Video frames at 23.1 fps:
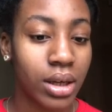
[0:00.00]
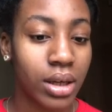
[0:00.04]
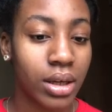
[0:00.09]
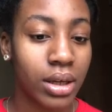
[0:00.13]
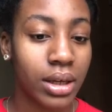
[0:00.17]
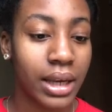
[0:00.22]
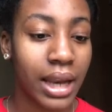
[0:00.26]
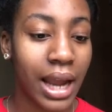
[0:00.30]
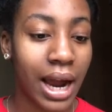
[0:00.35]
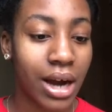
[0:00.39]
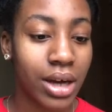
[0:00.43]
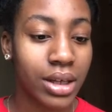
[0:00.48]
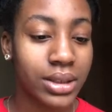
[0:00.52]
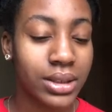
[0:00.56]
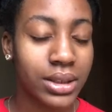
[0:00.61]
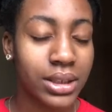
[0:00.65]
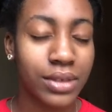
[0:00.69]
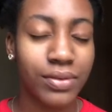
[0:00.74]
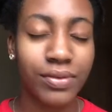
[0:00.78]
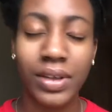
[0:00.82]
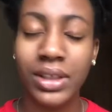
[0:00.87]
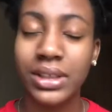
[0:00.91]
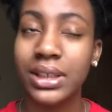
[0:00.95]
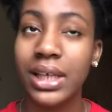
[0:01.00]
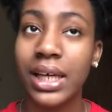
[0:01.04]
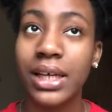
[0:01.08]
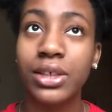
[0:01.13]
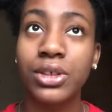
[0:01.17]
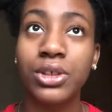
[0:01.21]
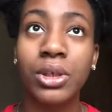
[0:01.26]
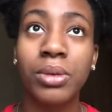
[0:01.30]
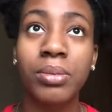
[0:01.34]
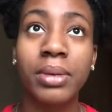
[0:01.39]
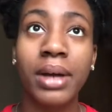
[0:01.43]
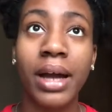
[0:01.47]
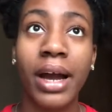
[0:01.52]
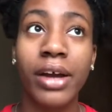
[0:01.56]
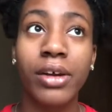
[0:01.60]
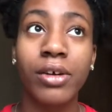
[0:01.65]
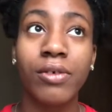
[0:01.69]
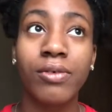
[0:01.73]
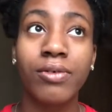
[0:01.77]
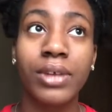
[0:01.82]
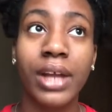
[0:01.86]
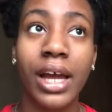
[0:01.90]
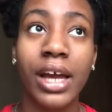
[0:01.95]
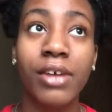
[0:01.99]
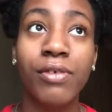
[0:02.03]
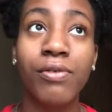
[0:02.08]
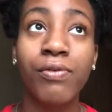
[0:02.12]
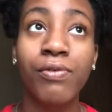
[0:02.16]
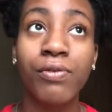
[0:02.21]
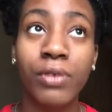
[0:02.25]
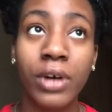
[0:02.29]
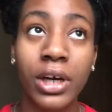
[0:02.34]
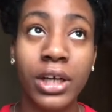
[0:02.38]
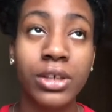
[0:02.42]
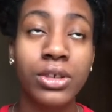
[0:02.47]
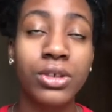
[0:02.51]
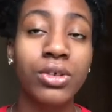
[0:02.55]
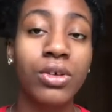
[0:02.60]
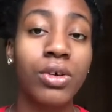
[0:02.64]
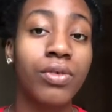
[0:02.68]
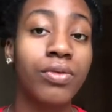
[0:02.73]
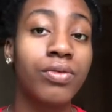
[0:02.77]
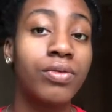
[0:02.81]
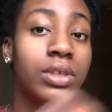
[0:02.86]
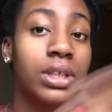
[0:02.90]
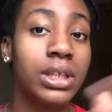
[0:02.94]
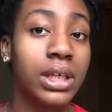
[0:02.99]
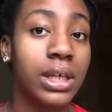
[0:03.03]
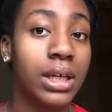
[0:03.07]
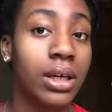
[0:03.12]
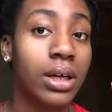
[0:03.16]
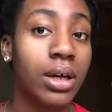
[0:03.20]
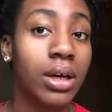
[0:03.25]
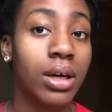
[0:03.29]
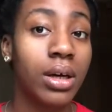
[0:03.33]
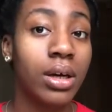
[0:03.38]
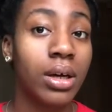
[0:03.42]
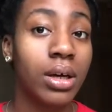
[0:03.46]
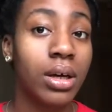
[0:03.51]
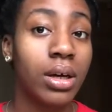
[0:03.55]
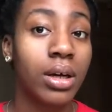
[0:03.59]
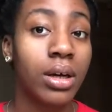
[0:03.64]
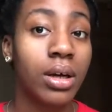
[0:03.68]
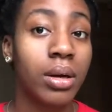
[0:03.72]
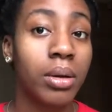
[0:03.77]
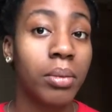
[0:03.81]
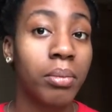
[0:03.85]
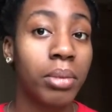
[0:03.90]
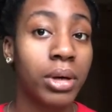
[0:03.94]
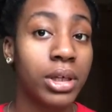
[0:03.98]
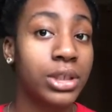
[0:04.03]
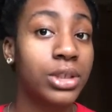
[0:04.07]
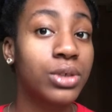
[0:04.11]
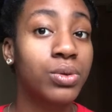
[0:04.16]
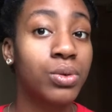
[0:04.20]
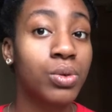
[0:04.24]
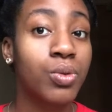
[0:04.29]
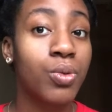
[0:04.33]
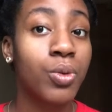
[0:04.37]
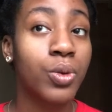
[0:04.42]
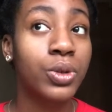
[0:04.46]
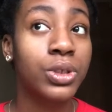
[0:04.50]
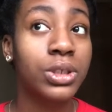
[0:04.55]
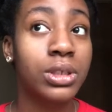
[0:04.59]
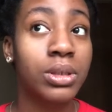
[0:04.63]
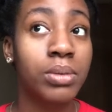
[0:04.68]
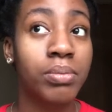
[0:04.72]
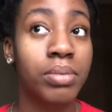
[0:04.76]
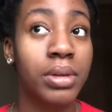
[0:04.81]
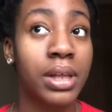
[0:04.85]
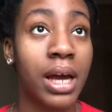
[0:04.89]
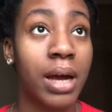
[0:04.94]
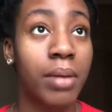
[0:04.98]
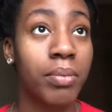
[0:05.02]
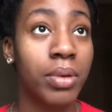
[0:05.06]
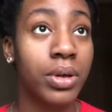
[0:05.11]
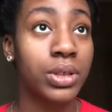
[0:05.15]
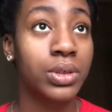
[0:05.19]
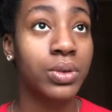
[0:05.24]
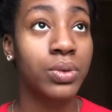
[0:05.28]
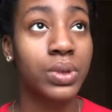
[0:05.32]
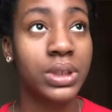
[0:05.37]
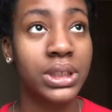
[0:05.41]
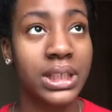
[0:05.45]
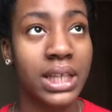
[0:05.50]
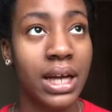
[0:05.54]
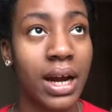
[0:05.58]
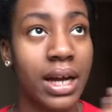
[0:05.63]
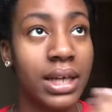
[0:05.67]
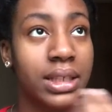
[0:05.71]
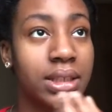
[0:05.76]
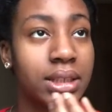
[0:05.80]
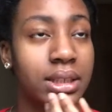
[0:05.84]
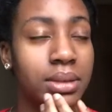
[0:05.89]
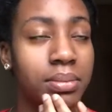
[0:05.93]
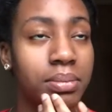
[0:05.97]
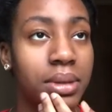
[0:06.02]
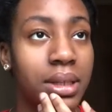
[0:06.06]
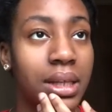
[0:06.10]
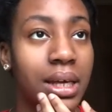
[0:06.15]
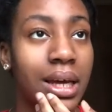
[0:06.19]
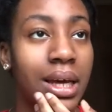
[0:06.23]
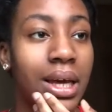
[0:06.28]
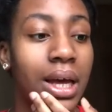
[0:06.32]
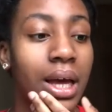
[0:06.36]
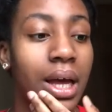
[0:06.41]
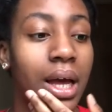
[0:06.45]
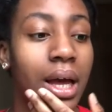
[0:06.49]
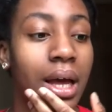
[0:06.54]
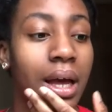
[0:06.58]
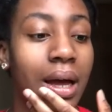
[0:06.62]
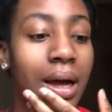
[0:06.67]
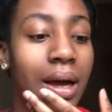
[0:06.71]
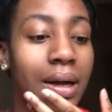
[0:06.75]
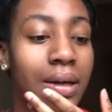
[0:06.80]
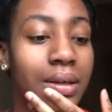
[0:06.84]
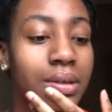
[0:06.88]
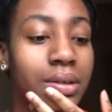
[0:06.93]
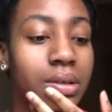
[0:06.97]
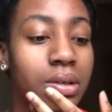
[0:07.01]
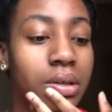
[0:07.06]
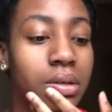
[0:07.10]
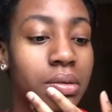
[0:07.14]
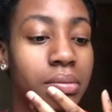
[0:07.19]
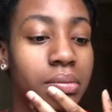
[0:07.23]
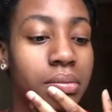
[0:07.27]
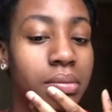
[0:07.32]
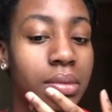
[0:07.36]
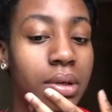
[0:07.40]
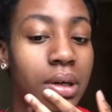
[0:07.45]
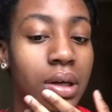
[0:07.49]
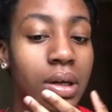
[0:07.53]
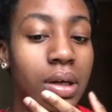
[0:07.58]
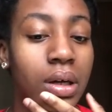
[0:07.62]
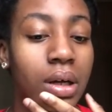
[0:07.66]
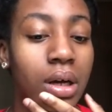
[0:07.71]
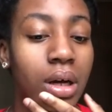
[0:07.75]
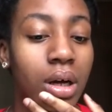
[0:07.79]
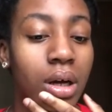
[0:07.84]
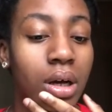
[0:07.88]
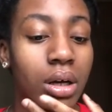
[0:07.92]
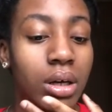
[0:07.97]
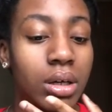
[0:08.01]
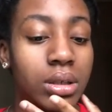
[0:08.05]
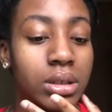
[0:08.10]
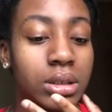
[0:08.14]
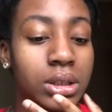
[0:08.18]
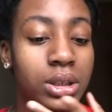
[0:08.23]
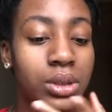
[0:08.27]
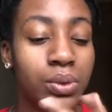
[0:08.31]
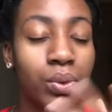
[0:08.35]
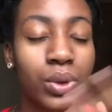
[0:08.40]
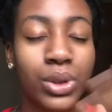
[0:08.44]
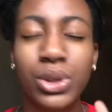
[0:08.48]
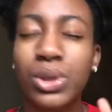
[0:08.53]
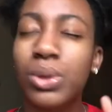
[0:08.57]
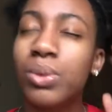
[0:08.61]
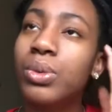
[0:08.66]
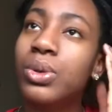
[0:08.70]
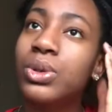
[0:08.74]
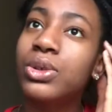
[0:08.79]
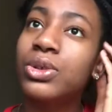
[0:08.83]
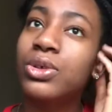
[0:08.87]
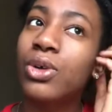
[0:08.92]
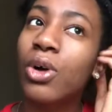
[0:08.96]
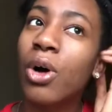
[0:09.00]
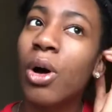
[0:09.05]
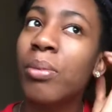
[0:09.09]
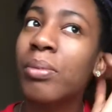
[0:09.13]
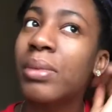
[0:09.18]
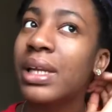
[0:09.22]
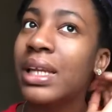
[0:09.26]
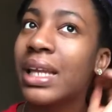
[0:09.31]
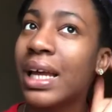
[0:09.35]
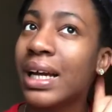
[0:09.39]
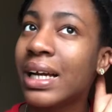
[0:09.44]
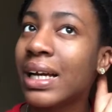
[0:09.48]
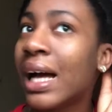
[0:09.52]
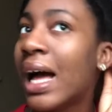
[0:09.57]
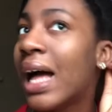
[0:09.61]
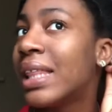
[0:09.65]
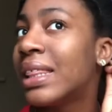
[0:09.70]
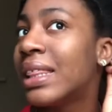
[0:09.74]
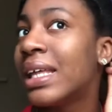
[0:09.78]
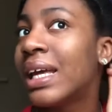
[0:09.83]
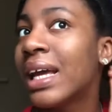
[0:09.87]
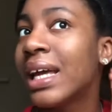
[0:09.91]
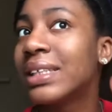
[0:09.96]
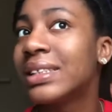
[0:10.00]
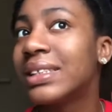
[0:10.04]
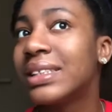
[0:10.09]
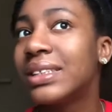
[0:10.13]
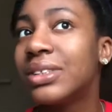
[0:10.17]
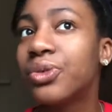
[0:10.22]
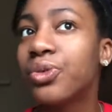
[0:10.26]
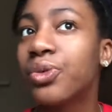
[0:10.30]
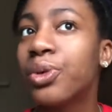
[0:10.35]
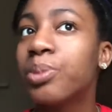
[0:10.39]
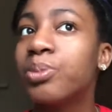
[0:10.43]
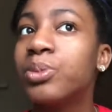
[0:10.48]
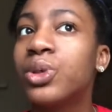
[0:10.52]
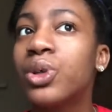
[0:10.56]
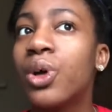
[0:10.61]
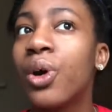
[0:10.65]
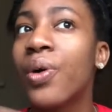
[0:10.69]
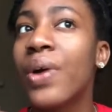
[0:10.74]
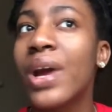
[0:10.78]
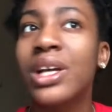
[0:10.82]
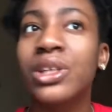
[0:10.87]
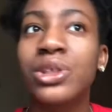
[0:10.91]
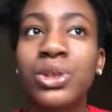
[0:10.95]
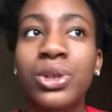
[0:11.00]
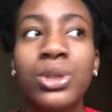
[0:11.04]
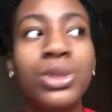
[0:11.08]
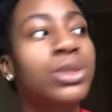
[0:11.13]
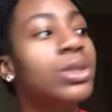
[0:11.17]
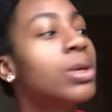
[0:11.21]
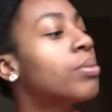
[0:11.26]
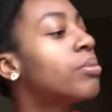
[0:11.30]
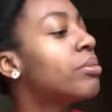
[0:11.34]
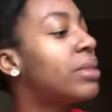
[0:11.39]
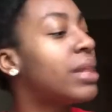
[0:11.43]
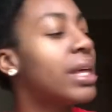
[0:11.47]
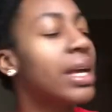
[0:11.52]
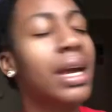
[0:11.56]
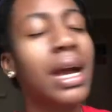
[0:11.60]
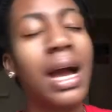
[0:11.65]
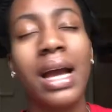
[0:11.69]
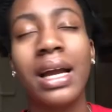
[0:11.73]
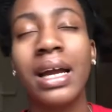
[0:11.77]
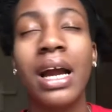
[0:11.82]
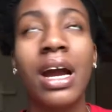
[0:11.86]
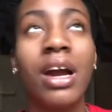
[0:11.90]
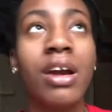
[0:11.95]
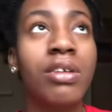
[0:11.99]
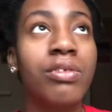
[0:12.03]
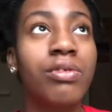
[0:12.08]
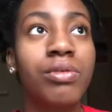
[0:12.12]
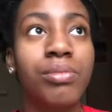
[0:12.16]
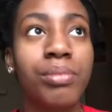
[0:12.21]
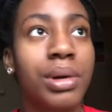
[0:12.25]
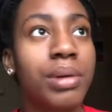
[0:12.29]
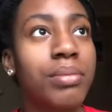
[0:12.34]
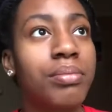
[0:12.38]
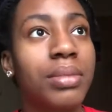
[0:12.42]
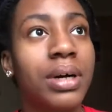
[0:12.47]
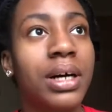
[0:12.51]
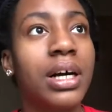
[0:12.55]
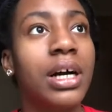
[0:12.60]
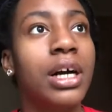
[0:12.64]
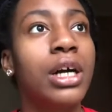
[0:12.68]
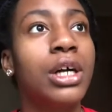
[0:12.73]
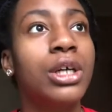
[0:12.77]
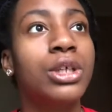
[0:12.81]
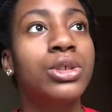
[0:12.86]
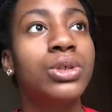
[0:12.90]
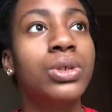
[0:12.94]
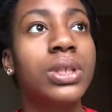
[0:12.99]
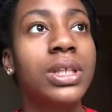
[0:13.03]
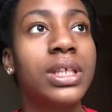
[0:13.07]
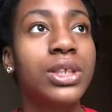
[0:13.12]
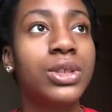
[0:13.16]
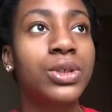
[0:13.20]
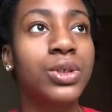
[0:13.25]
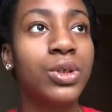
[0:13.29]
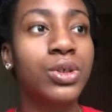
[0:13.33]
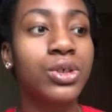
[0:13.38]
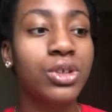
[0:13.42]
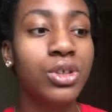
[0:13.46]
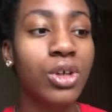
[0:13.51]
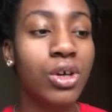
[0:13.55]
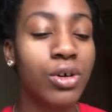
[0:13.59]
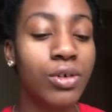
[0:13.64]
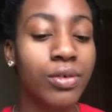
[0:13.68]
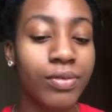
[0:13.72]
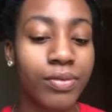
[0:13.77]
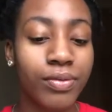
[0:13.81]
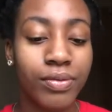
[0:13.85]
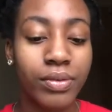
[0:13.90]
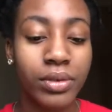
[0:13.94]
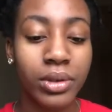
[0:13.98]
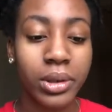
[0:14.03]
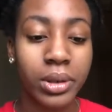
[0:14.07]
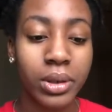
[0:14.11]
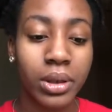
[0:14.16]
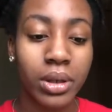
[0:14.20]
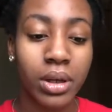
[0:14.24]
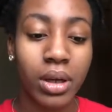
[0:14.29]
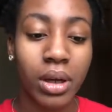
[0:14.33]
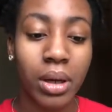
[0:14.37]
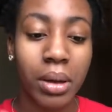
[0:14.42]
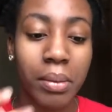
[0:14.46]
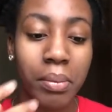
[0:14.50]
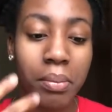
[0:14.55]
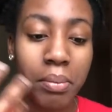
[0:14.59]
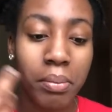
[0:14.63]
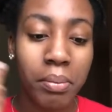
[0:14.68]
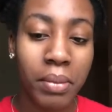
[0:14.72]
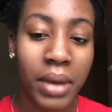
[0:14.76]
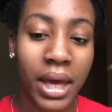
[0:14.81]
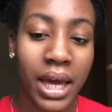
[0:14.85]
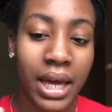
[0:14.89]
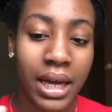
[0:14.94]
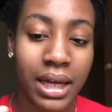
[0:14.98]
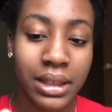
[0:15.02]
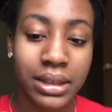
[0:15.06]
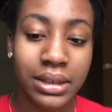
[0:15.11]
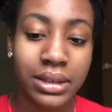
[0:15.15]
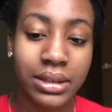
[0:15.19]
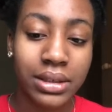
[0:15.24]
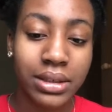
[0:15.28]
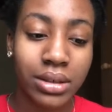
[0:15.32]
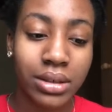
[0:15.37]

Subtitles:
narrative as like some kind of like friend of the person who wrote the play and person who was directing the play, and she was supposed to come in like, I think as a script corrector or something. I can't even remember. So they sort of made